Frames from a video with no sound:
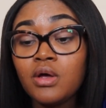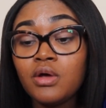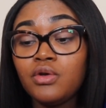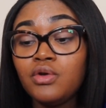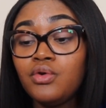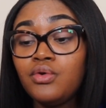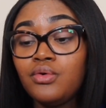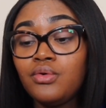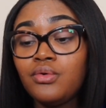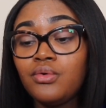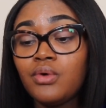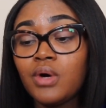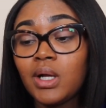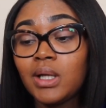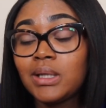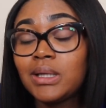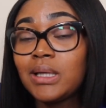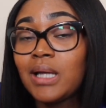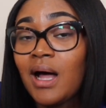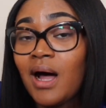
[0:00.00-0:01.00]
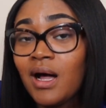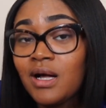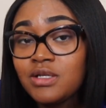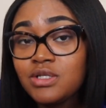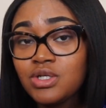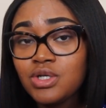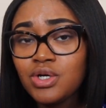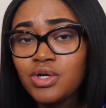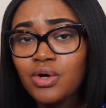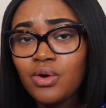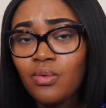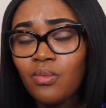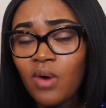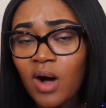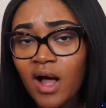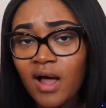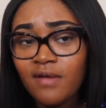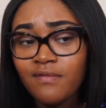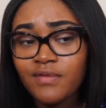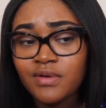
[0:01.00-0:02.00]
You lied to your
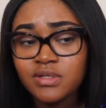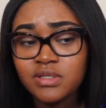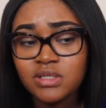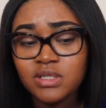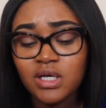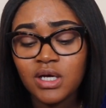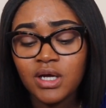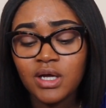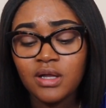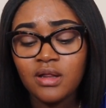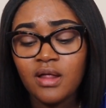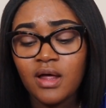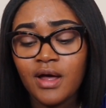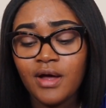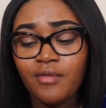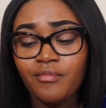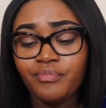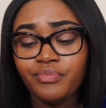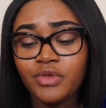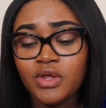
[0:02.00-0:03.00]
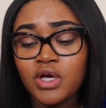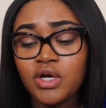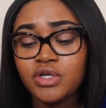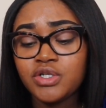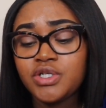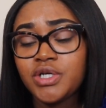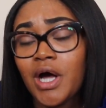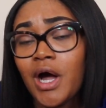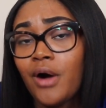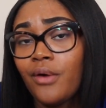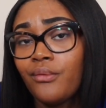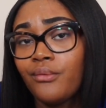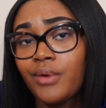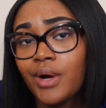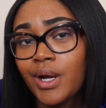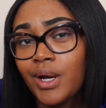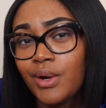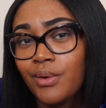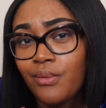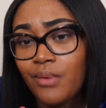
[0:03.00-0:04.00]
wife and said that your child
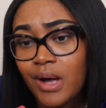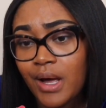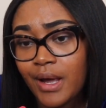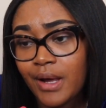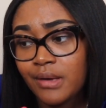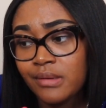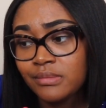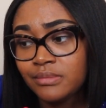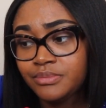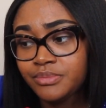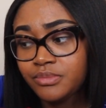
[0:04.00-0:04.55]
ran away.